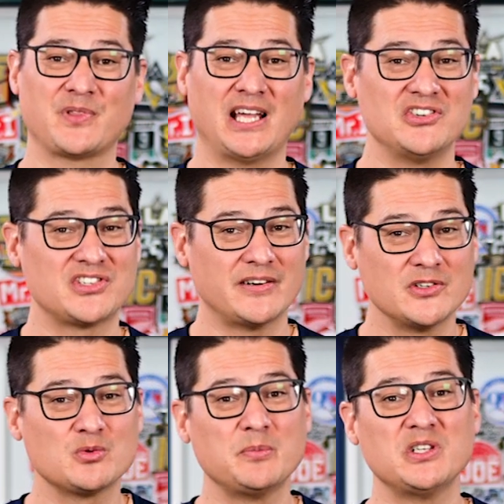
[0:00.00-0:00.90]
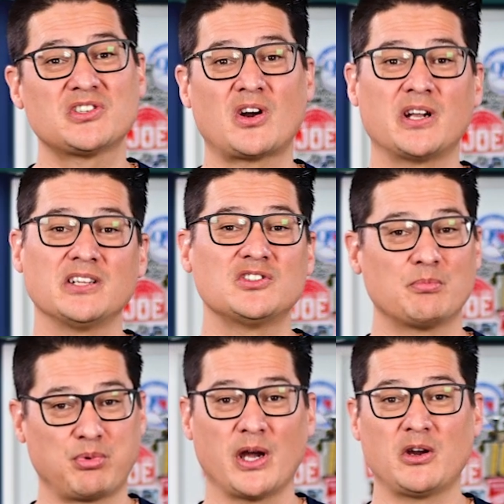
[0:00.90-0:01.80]
and shovels would be starting to
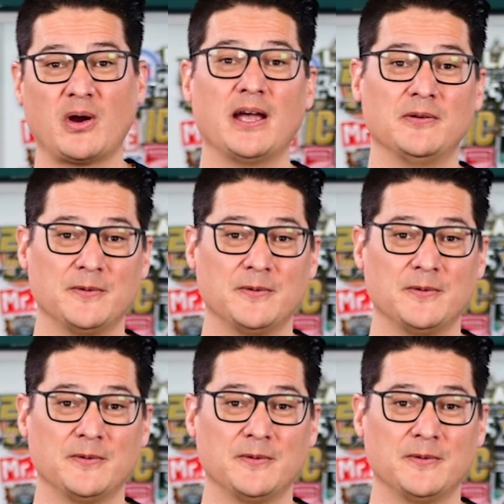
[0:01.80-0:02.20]
break ground.